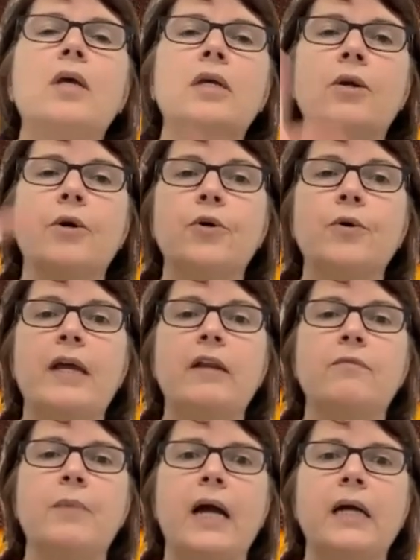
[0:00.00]
a
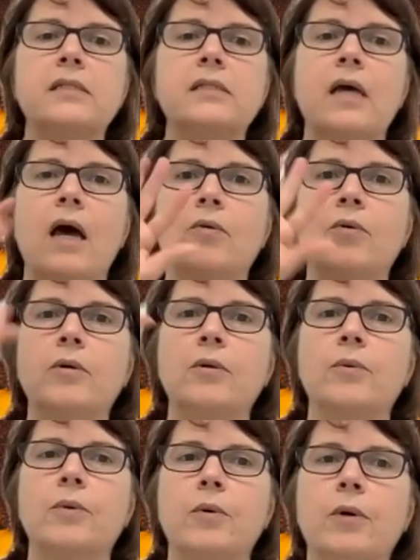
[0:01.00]
creative mindset
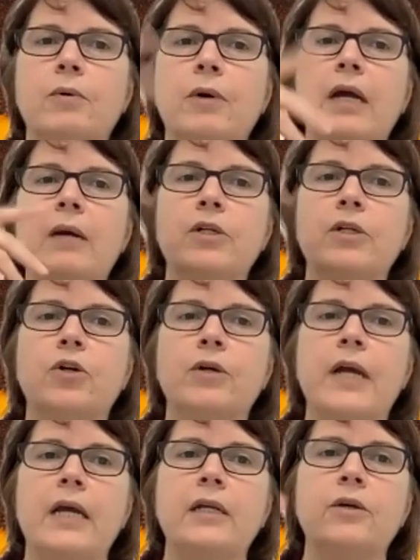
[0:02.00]
where we're able to
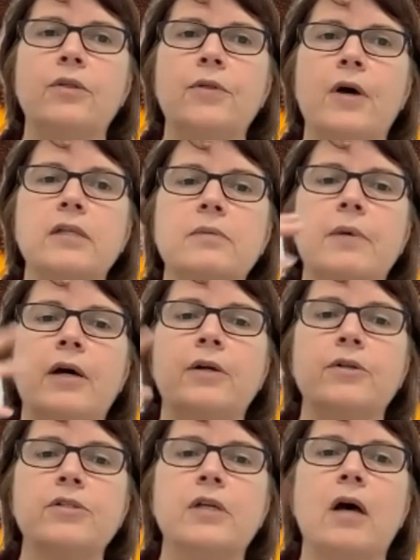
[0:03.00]
create new thoughts about
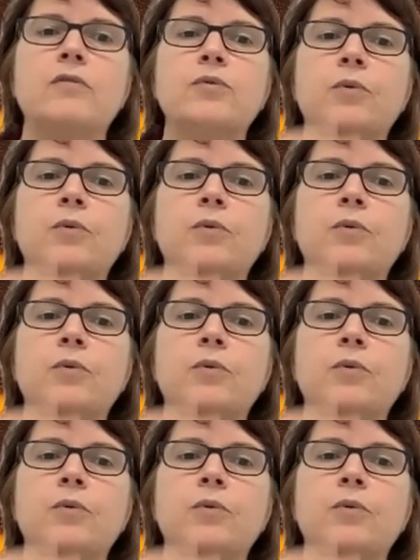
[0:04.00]
ourselves,